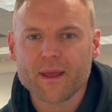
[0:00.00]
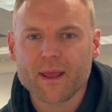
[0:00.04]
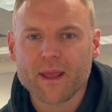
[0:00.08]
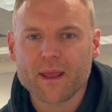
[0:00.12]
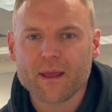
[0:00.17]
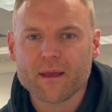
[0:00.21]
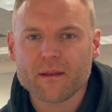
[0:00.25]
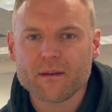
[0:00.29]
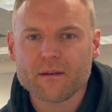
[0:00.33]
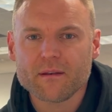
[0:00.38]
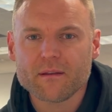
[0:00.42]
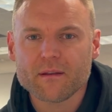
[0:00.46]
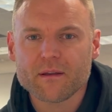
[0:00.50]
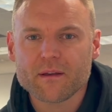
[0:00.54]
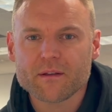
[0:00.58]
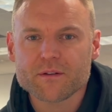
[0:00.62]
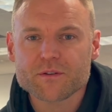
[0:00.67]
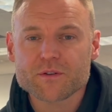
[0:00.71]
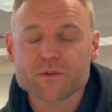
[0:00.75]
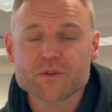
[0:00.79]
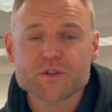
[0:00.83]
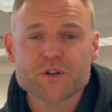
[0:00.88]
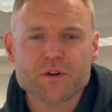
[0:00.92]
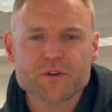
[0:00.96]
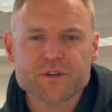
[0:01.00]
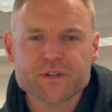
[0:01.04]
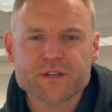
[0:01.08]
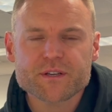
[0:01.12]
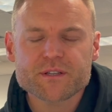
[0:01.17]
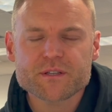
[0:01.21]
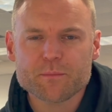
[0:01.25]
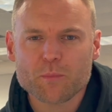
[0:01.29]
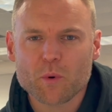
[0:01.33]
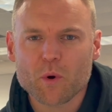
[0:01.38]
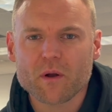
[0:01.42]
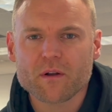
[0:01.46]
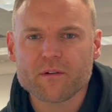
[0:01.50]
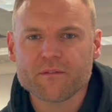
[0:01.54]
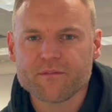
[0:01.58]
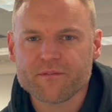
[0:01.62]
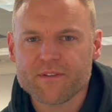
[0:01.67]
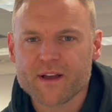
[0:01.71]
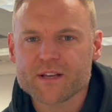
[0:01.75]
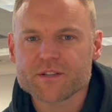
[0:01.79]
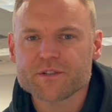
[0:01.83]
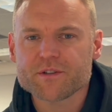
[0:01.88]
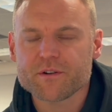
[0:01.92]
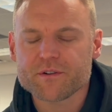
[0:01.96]
And so charging is important,
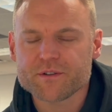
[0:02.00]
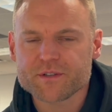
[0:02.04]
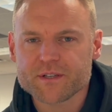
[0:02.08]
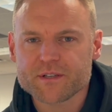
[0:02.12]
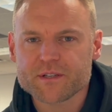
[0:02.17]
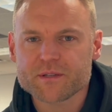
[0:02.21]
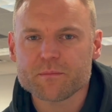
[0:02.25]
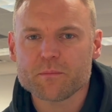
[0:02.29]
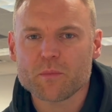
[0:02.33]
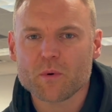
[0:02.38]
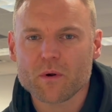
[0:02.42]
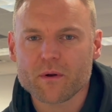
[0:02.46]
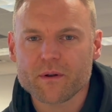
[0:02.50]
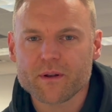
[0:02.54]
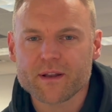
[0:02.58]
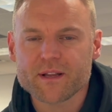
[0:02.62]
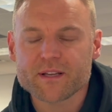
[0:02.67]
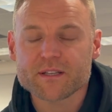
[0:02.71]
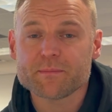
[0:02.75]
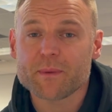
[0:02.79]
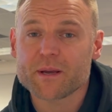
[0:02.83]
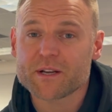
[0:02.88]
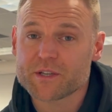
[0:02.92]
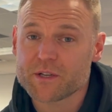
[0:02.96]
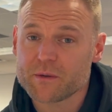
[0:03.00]
fast charging is important, especially